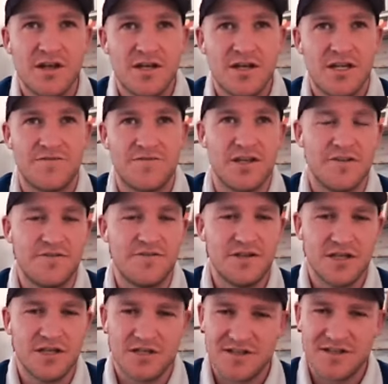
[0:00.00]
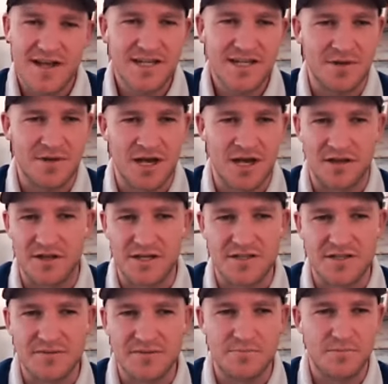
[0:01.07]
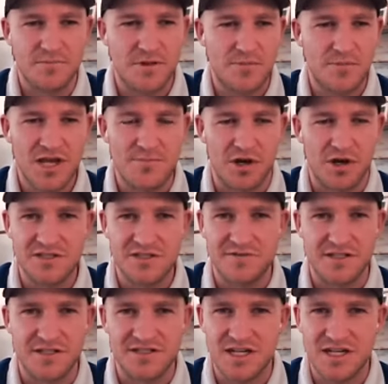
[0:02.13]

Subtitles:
if you take him out, like the bare bones of it is